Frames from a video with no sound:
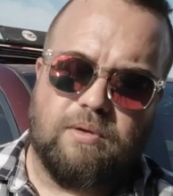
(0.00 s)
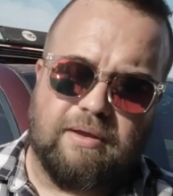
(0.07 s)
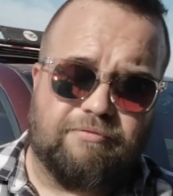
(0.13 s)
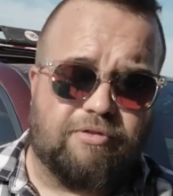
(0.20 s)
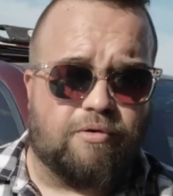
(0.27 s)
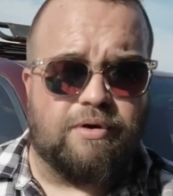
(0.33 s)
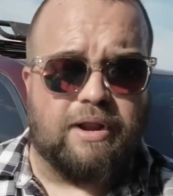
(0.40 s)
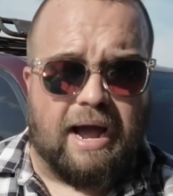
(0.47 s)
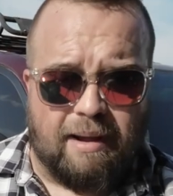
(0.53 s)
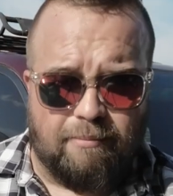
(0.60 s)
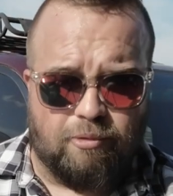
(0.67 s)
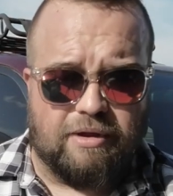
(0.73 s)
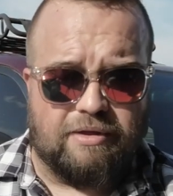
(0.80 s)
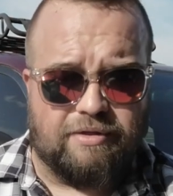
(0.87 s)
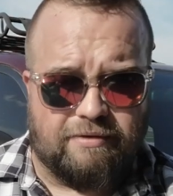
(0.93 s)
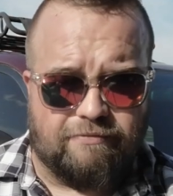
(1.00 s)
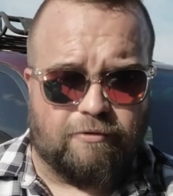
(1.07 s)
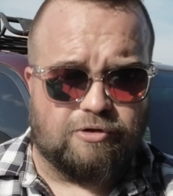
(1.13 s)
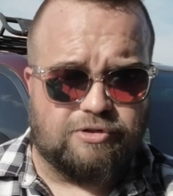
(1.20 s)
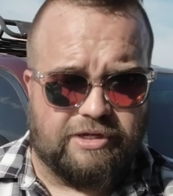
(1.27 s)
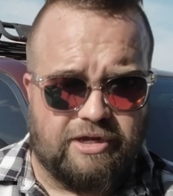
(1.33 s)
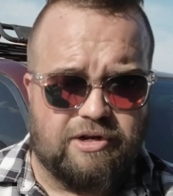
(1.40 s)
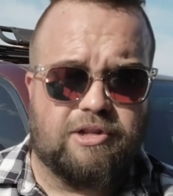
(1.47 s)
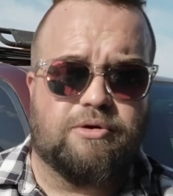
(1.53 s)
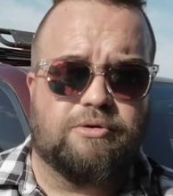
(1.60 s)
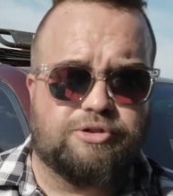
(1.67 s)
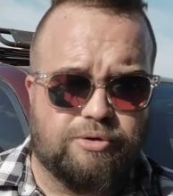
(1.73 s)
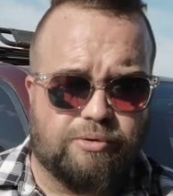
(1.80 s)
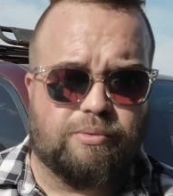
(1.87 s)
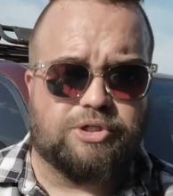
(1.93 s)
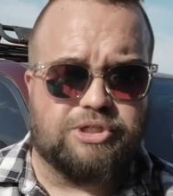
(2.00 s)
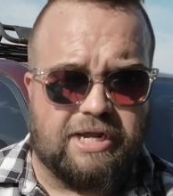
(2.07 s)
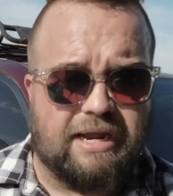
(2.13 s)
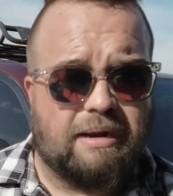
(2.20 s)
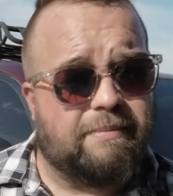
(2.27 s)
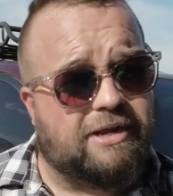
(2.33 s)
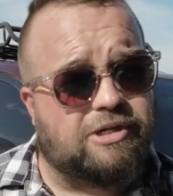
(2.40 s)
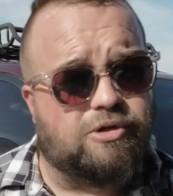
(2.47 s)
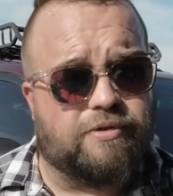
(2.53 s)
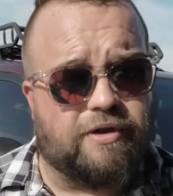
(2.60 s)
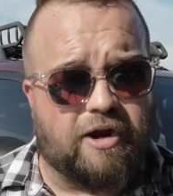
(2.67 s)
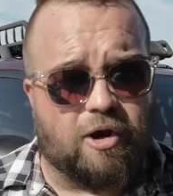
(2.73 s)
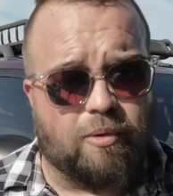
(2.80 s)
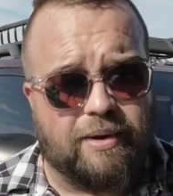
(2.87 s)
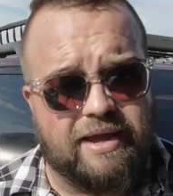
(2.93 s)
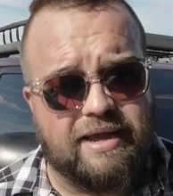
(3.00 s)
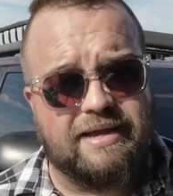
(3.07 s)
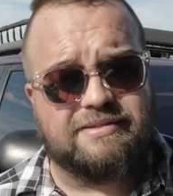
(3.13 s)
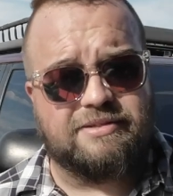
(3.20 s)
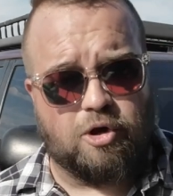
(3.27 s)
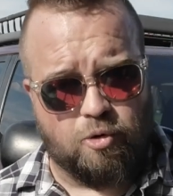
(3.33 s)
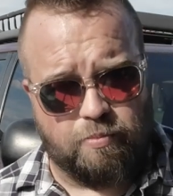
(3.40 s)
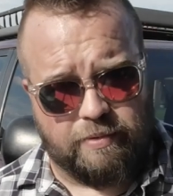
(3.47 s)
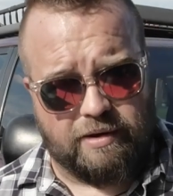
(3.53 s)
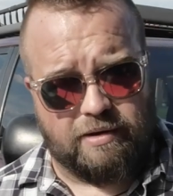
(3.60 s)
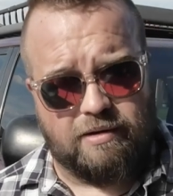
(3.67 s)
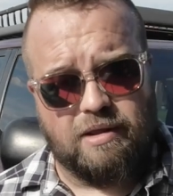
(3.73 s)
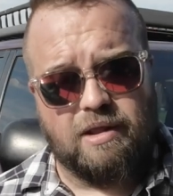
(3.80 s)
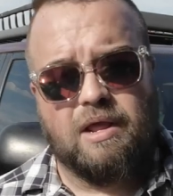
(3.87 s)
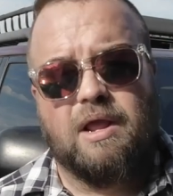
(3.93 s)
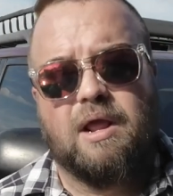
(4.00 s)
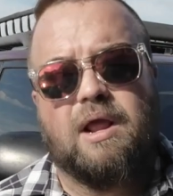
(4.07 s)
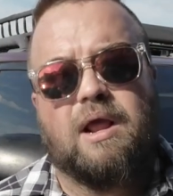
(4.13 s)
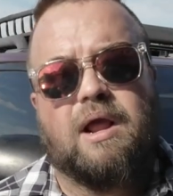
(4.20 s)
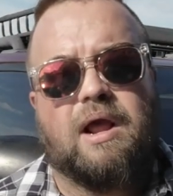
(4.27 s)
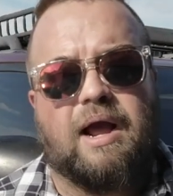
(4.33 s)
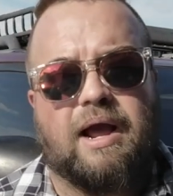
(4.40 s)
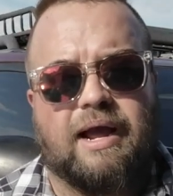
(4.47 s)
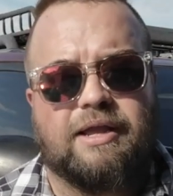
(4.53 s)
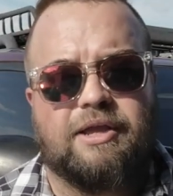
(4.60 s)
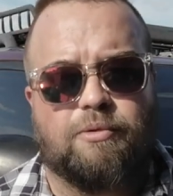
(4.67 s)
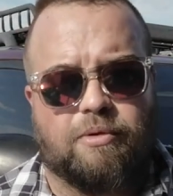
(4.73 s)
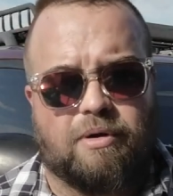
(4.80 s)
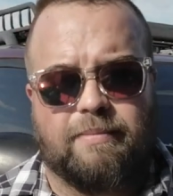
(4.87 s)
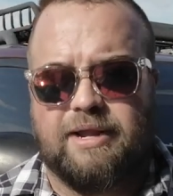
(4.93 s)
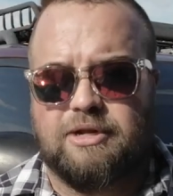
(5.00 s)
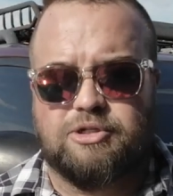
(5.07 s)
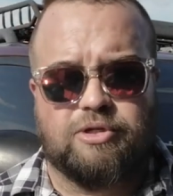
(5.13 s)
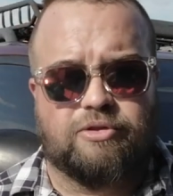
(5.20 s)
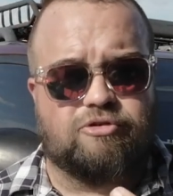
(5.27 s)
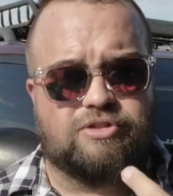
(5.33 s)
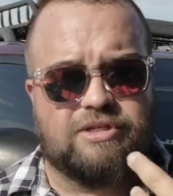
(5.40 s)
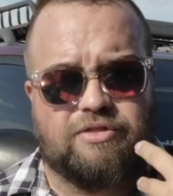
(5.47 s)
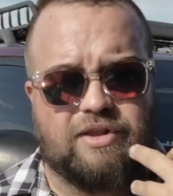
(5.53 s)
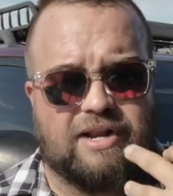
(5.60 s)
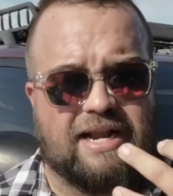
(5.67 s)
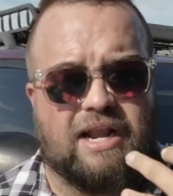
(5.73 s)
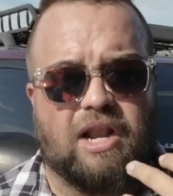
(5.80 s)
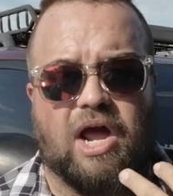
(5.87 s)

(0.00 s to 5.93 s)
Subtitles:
If they're not breathing, first thing you do is you want to check and make sure the airway is open. You want to make sure there's nothing like